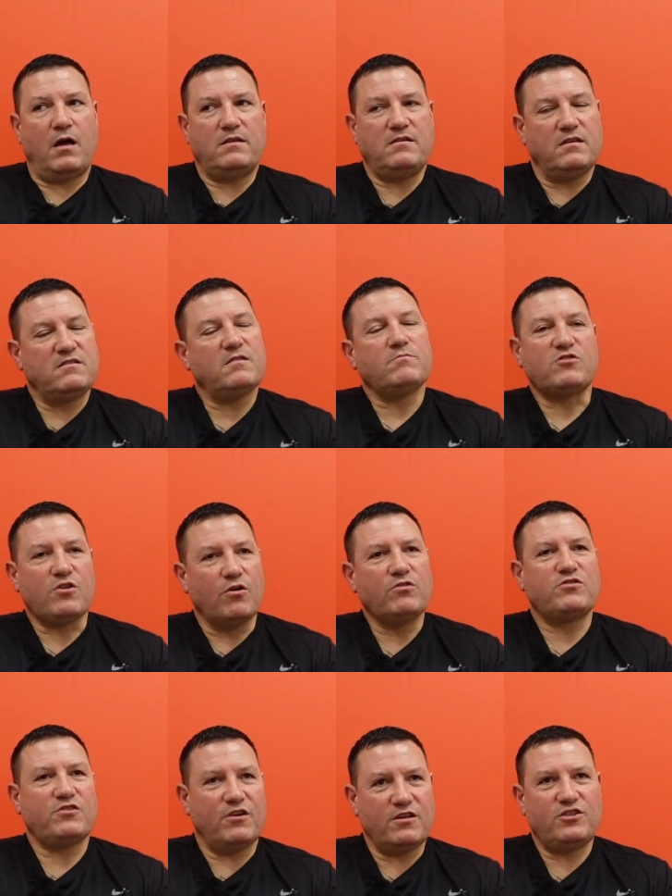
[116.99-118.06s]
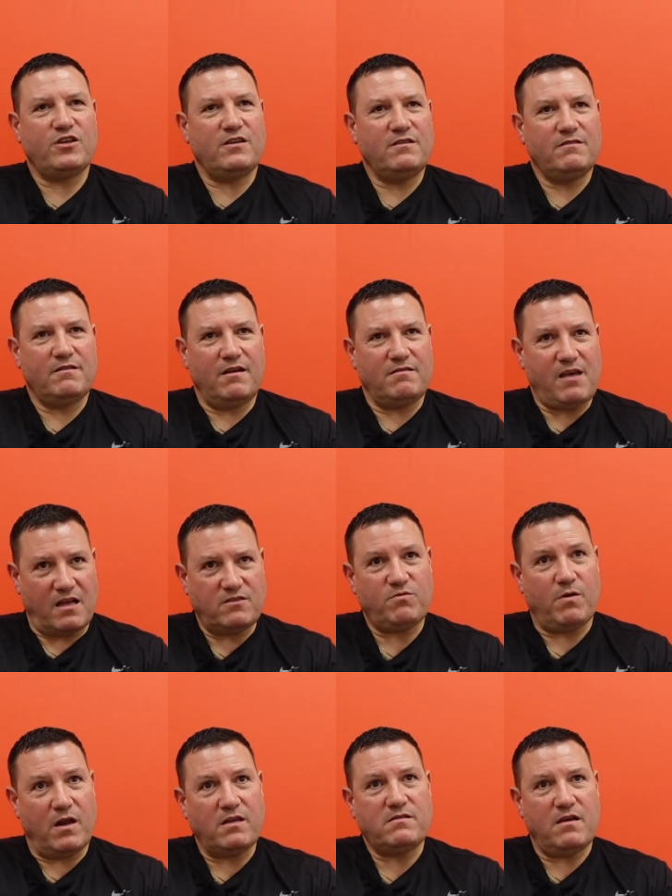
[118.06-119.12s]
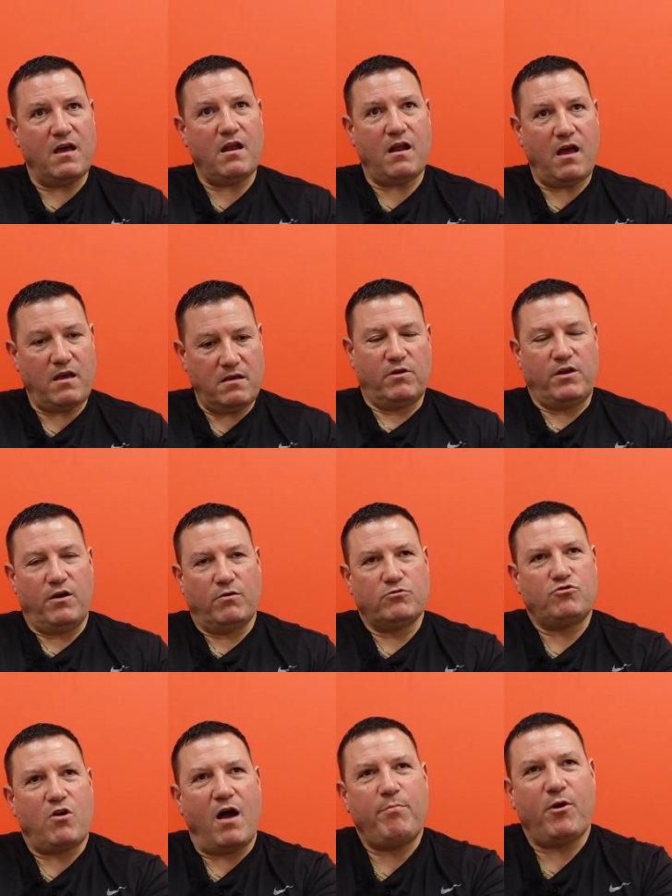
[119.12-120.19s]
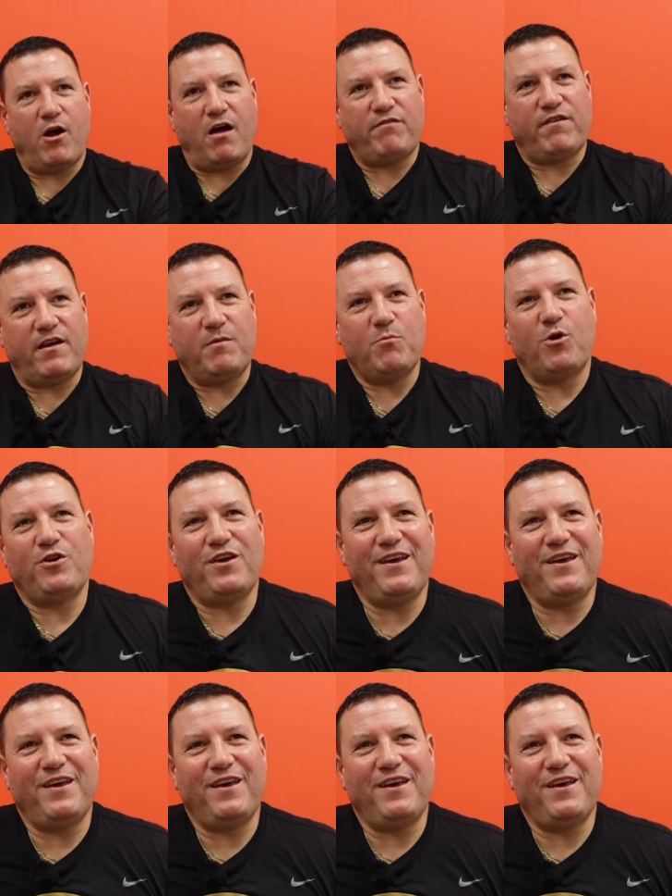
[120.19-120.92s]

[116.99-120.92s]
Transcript: I did some soul searching, and that's what I did. Well, you don't drop it off anymore.